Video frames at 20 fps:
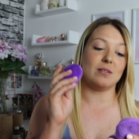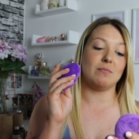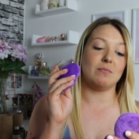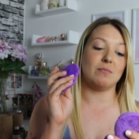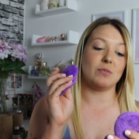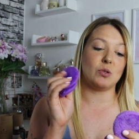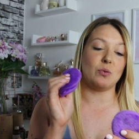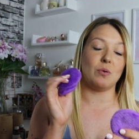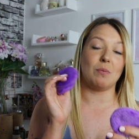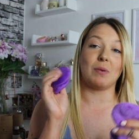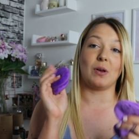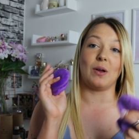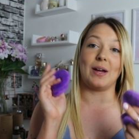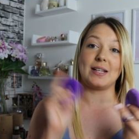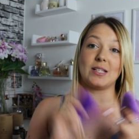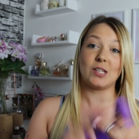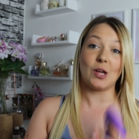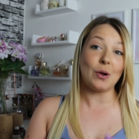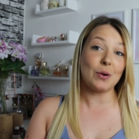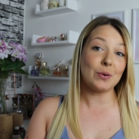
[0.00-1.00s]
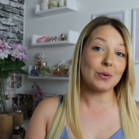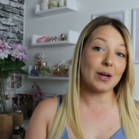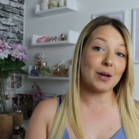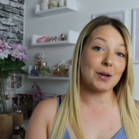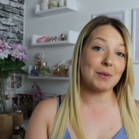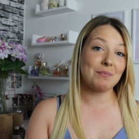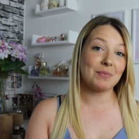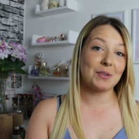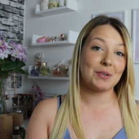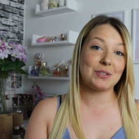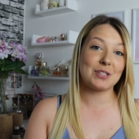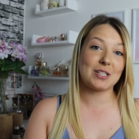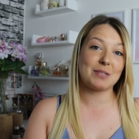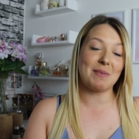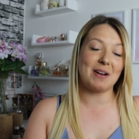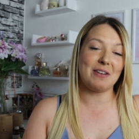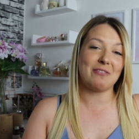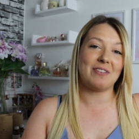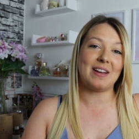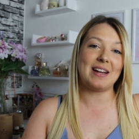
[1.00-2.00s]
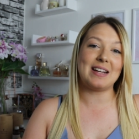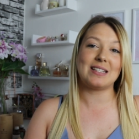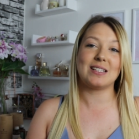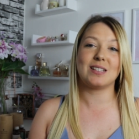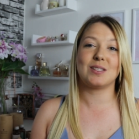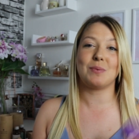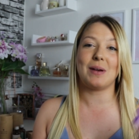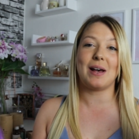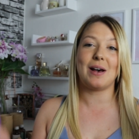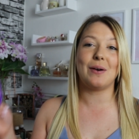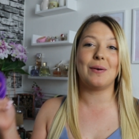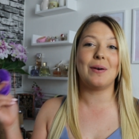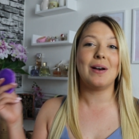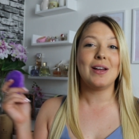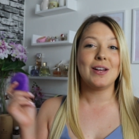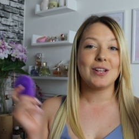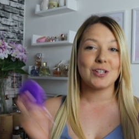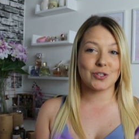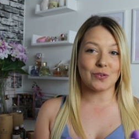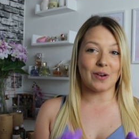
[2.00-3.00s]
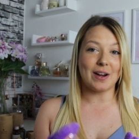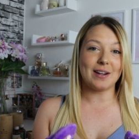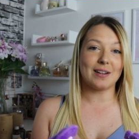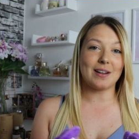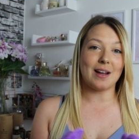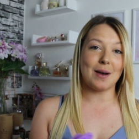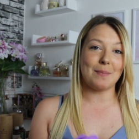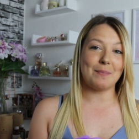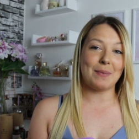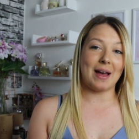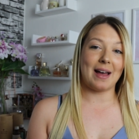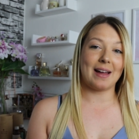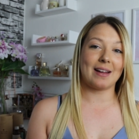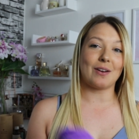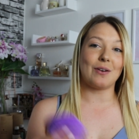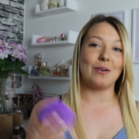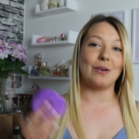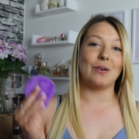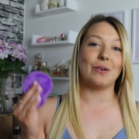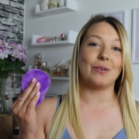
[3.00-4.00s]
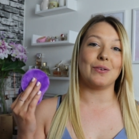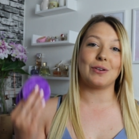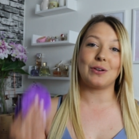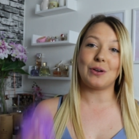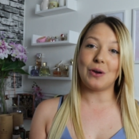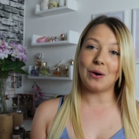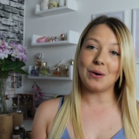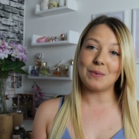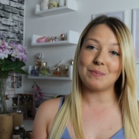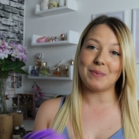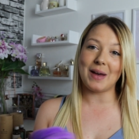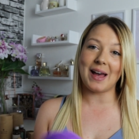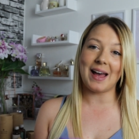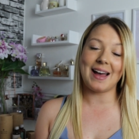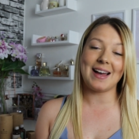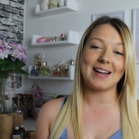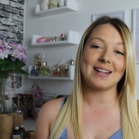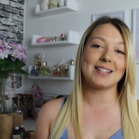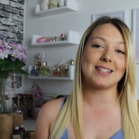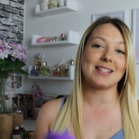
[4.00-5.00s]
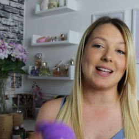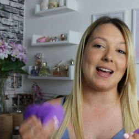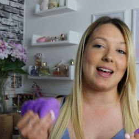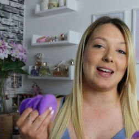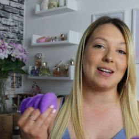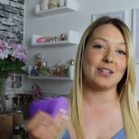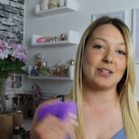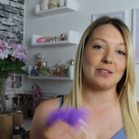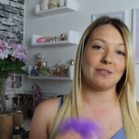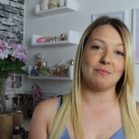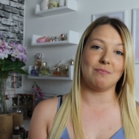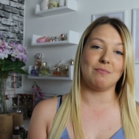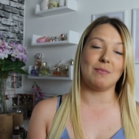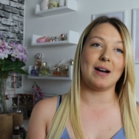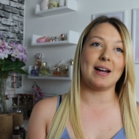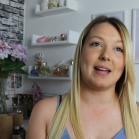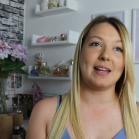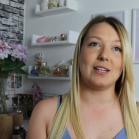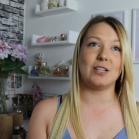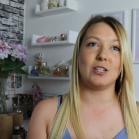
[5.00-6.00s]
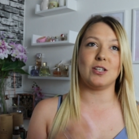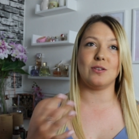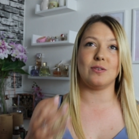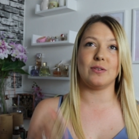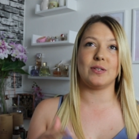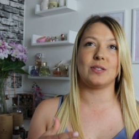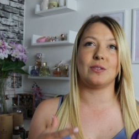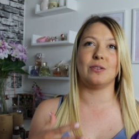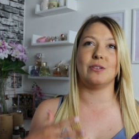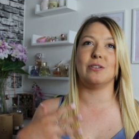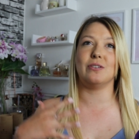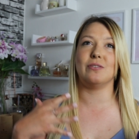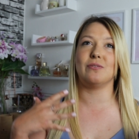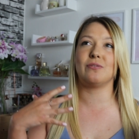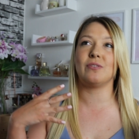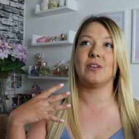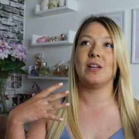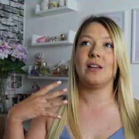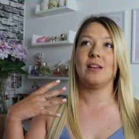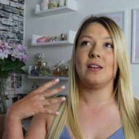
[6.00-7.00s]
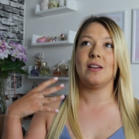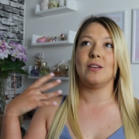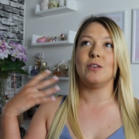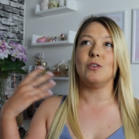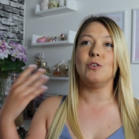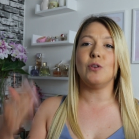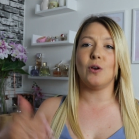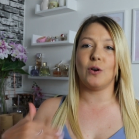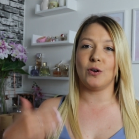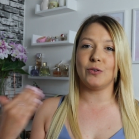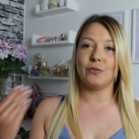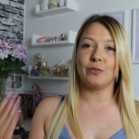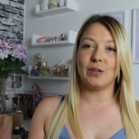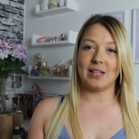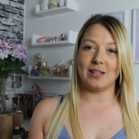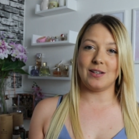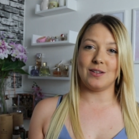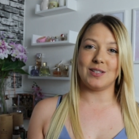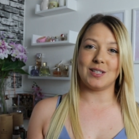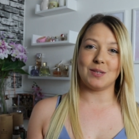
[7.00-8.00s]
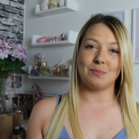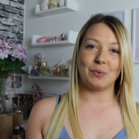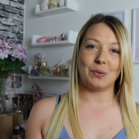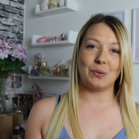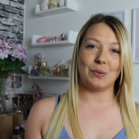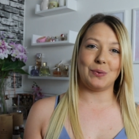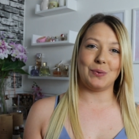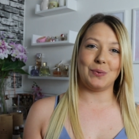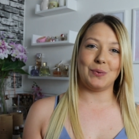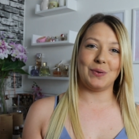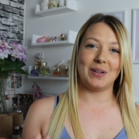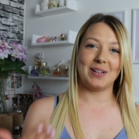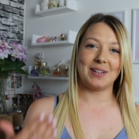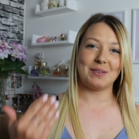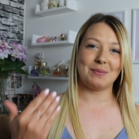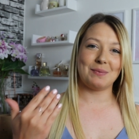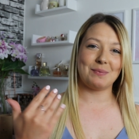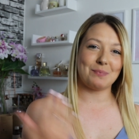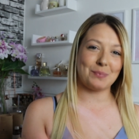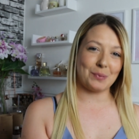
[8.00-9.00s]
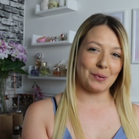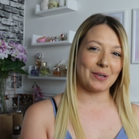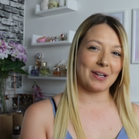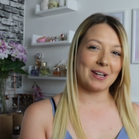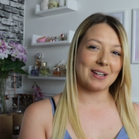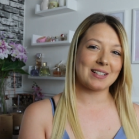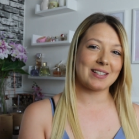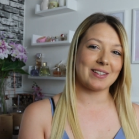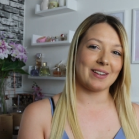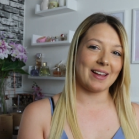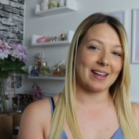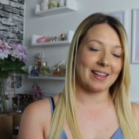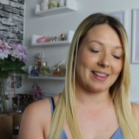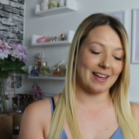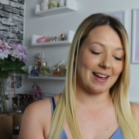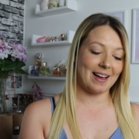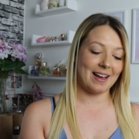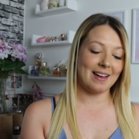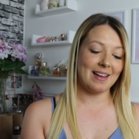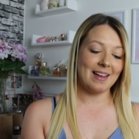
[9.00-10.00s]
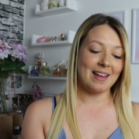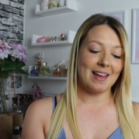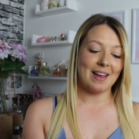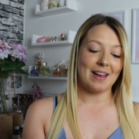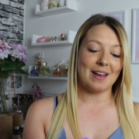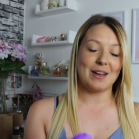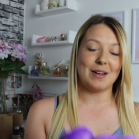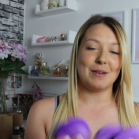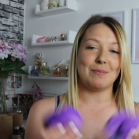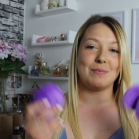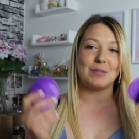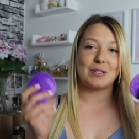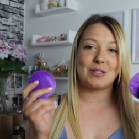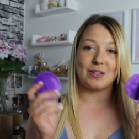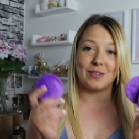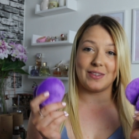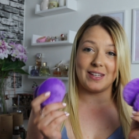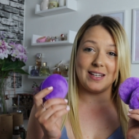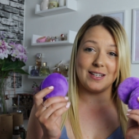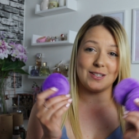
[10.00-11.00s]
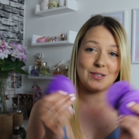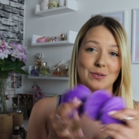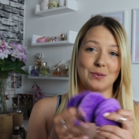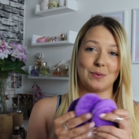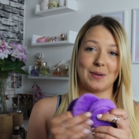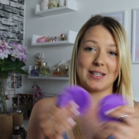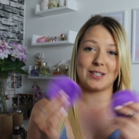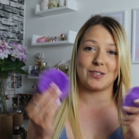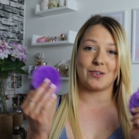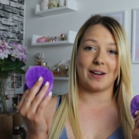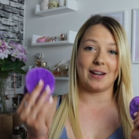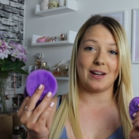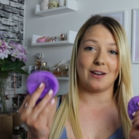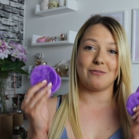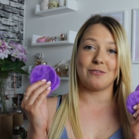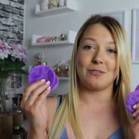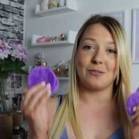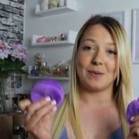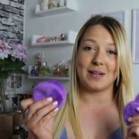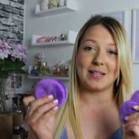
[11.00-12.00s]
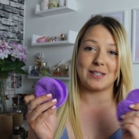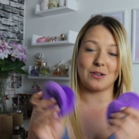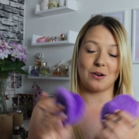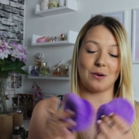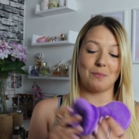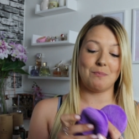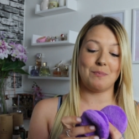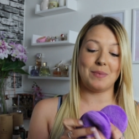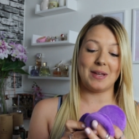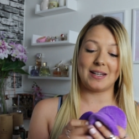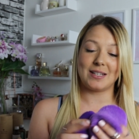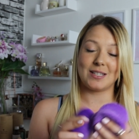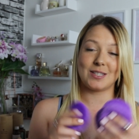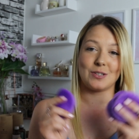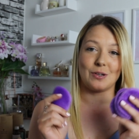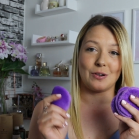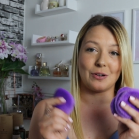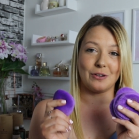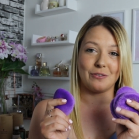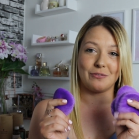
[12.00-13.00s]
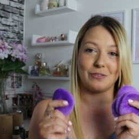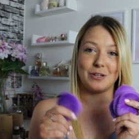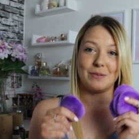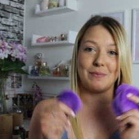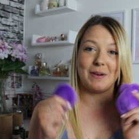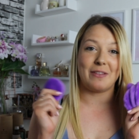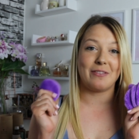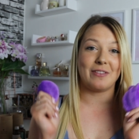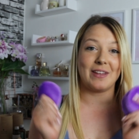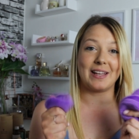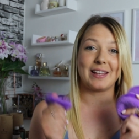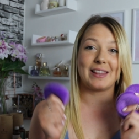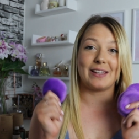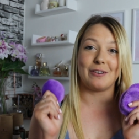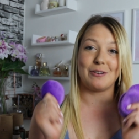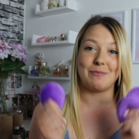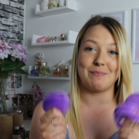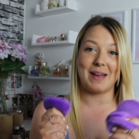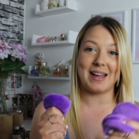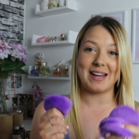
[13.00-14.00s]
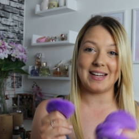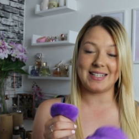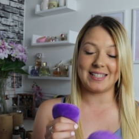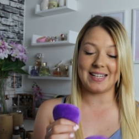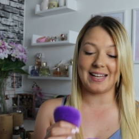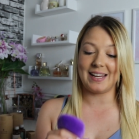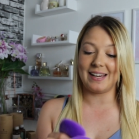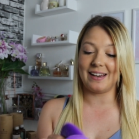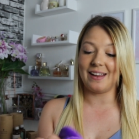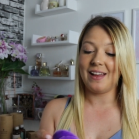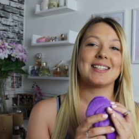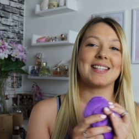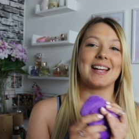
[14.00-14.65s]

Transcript: them to apply toner onto my face as well. Trying to cut back on cotton pads and my use of non-reusable products like that. Um, so these are always great. I've always got a big stock of them. I think they're amazing.